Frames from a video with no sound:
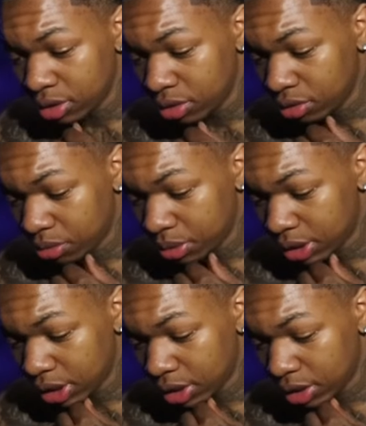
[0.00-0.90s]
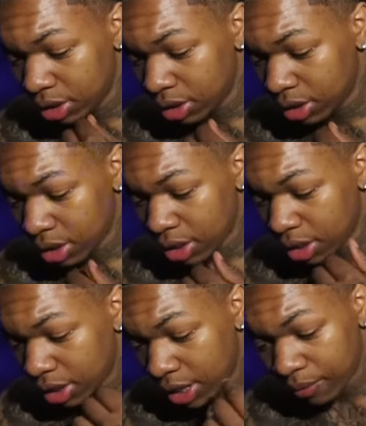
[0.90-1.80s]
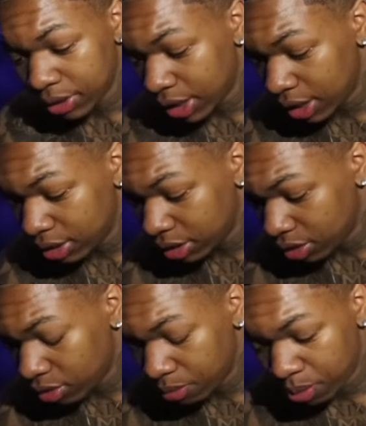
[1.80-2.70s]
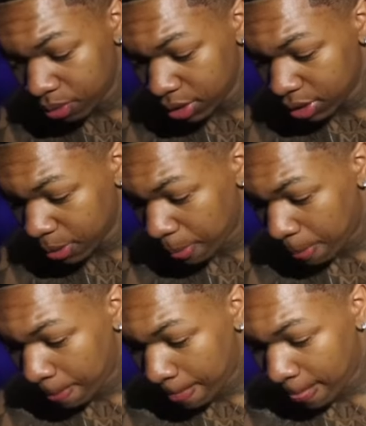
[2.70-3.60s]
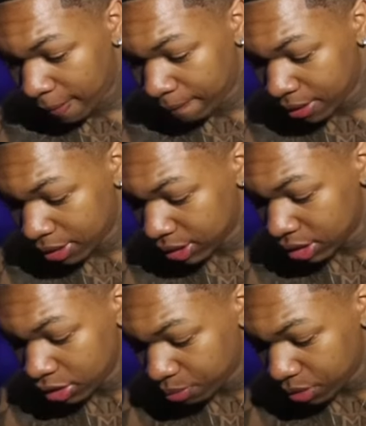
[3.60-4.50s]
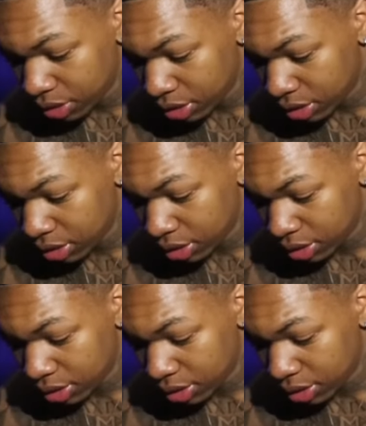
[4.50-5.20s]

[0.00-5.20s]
You know what I'm saying? Everything look on point. Everything look pretty good.